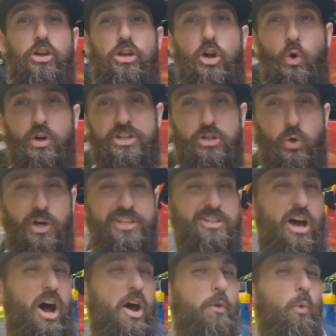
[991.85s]
your choice
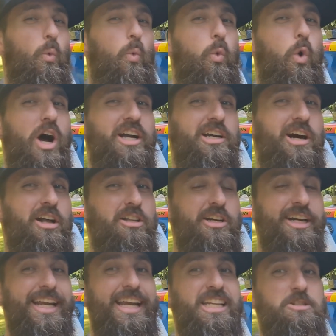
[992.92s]
on what
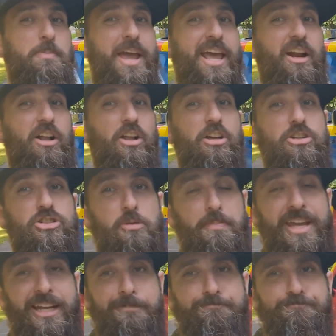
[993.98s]
color each panel should
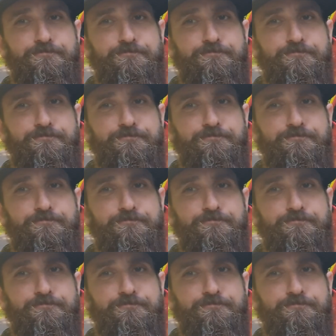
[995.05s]
be.